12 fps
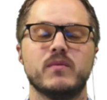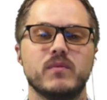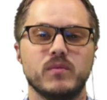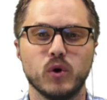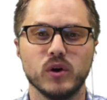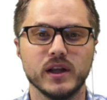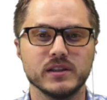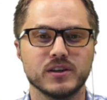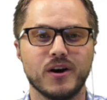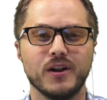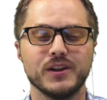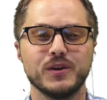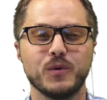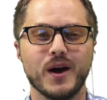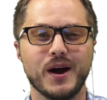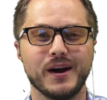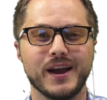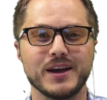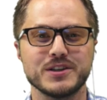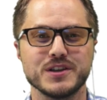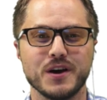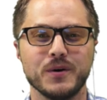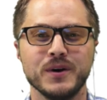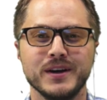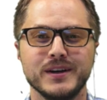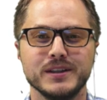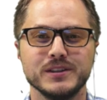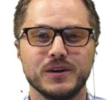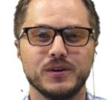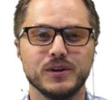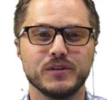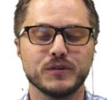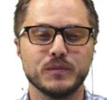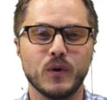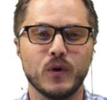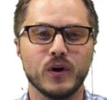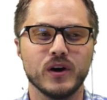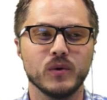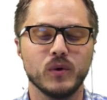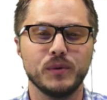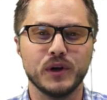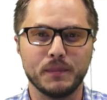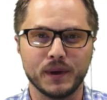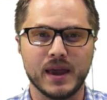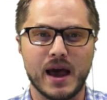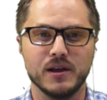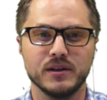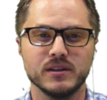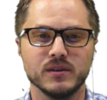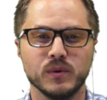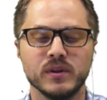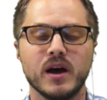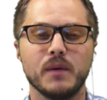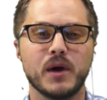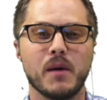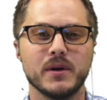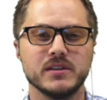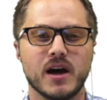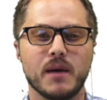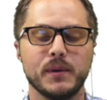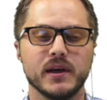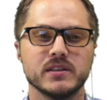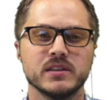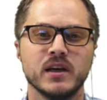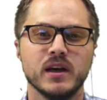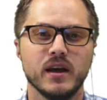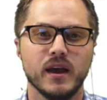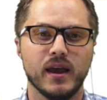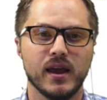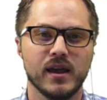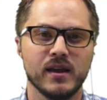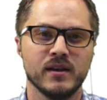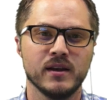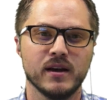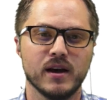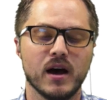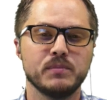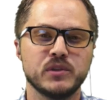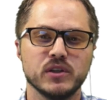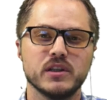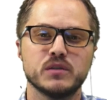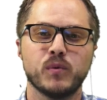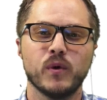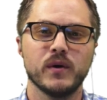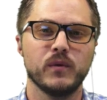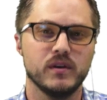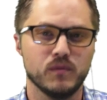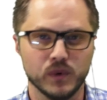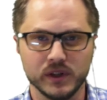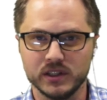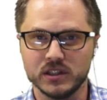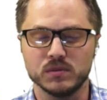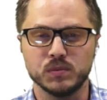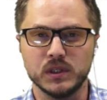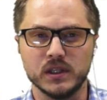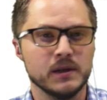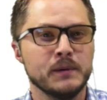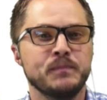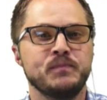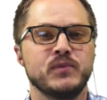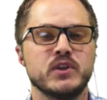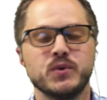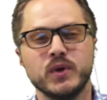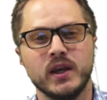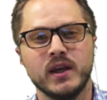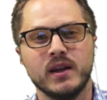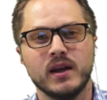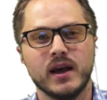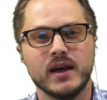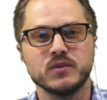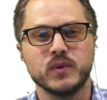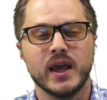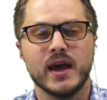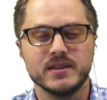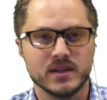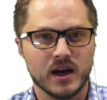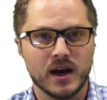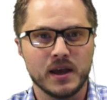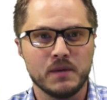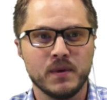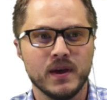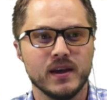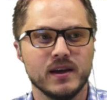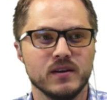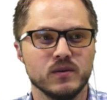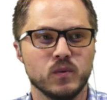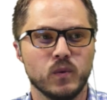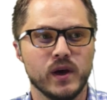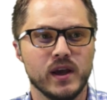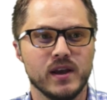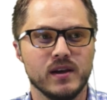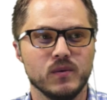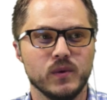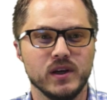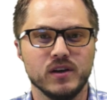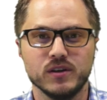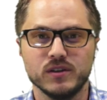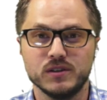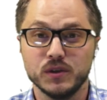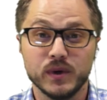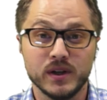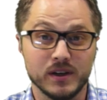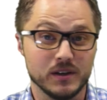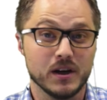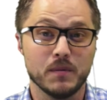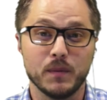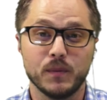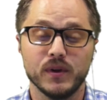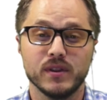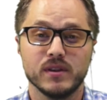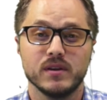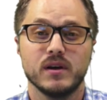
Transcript: more or less call it the Wirecast show. So look for more. We'll put up a calendar with upcoming topics. And up till this point, we'd really just been doing it as we had time and when we could do it and come up with